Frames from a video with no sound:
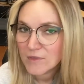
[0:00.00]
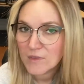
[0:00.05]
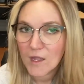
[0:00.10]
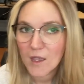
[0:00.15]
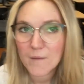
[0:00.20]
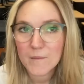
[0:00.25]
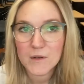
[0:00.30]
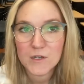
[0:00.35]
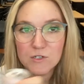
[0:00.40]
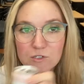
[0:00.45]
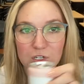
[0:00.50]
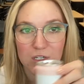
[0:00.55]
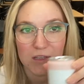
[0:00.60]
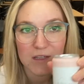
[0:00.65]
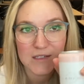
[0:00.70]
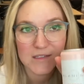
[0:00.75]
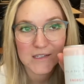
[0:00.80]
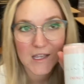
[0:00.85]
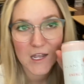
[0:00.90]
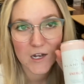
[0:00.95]
I'm going to drink
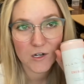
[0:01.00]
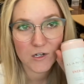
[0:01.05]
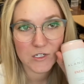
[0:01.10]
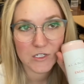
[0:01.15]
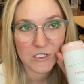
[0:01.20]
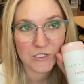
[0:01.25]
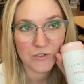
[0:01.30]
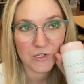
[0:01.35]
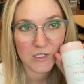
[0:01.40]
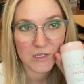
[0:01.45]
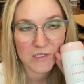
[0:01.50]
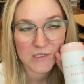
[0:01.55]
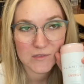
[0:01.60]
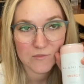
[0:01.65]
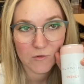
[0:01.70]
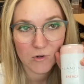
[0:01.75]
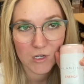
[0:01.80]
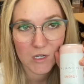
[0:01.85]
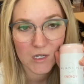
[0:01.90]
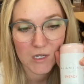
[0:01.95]
this energy drink this
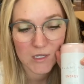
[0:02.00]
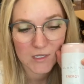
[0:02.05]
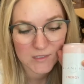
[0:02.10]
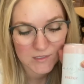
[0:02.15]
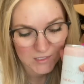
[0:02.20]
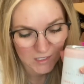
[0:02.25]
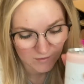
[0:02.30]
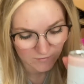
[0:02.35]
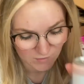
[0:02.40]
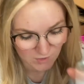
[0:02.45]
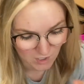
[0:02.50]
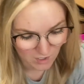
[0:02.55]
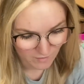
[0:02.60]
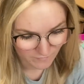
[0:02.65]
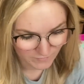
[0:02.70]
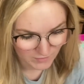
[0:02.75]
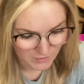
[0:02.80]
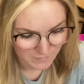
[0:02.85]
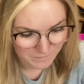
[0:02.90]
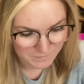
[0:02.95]
morning instead of
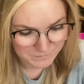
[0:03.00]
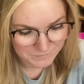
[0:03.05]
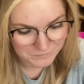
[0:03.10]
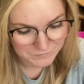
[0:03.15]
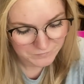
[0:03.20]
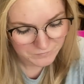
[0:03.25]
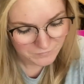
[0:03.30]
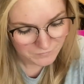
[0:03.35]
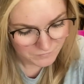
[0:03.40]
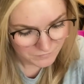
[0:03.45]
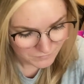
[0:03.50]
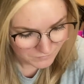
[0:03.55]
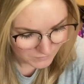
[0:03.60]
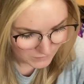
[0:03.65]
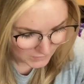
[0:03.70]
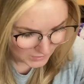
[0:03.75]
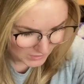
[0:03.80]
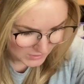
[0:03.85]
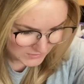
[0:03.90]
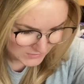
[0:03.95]
coffee
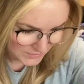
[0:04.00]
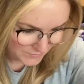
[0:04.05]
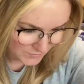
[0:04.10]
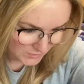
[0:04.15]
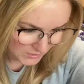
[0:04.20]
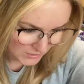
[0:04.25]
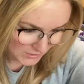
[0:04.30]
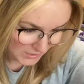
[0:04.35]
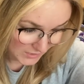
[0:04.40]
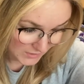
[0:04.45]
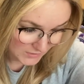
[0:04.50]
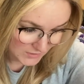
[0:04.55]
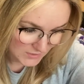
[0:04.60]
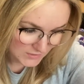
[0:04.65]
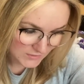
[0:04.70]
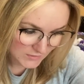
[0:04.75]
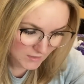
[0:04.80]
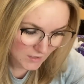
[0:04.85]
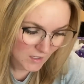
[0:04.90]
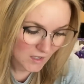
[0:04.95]
because I really like
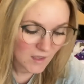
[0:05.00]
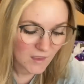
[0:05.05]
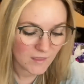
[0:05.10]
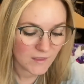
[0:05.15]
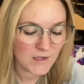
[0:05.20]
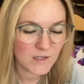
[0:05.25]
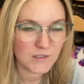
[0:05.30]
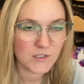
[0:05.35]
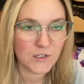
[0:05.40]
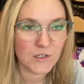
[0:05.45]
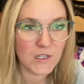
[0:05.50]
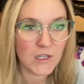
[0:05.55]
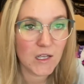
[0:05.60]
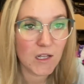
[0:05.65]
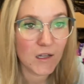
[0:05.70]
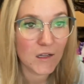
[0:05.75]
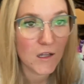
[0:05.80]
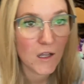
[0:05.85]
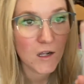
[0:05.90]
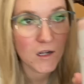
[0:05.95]
these. These are the
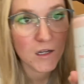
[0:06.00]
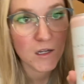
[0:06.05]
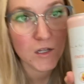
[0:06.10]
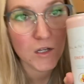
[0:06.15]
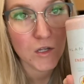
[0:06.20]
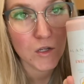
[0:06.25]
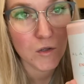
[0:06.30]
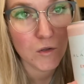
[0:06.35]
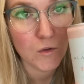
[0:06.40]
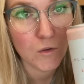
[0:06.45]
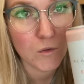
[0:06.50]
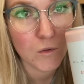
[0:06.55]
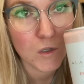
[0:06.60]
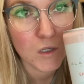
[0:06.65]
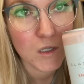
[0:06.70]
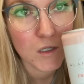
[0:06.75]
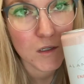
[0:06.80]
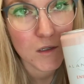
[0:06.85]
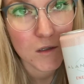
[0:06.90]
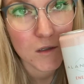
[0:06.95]
Alani Nu
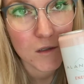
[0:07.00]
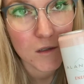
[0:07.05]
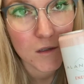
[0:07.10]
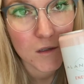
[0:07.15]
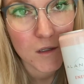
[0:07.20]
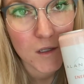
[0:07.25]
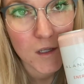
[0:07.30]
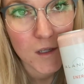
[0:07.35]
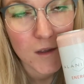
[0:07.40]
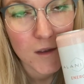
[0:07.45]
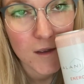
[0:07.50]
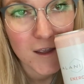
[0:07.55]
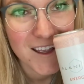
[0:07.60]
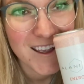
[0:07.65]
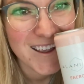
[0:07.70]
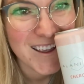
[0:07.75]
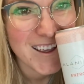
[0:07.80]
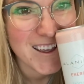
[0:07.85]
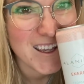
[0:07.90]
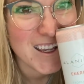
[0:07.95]

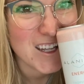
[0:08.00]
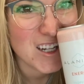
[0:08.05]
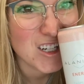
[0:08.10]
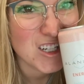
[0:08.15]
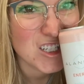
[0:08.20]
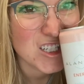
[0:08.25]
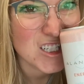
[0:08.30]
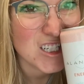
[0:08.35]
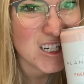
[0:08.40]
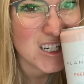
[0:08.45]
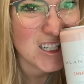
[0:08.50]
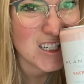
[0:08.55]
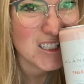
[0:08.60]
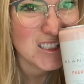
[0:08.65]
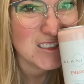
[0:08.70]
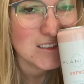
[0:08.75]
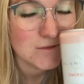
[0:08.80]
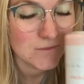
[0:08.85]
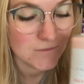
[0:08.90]
Energy.